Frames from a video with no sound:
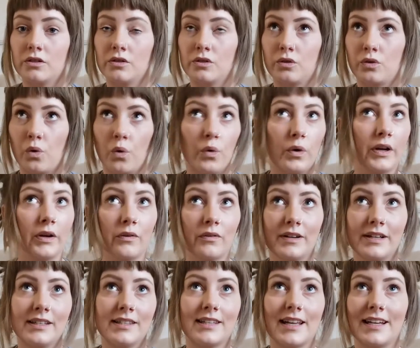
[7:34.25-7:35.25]
toy
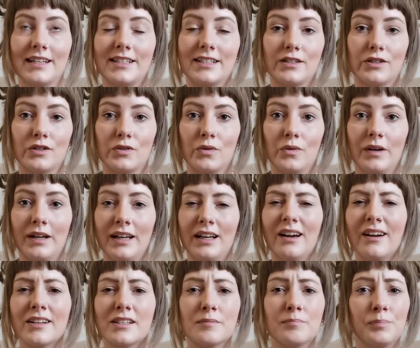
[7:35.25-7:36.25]
orientated at all. He
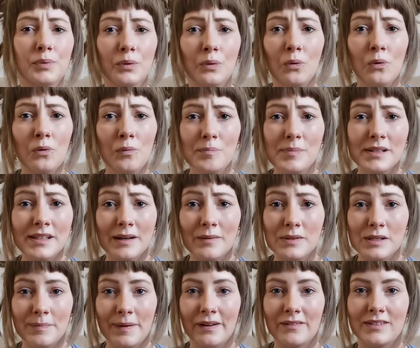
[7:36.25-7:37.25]
liked a ball, but that
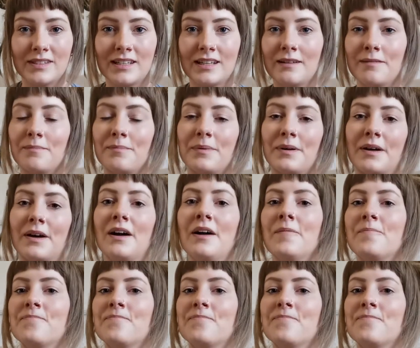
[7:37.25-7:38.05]
was about it, but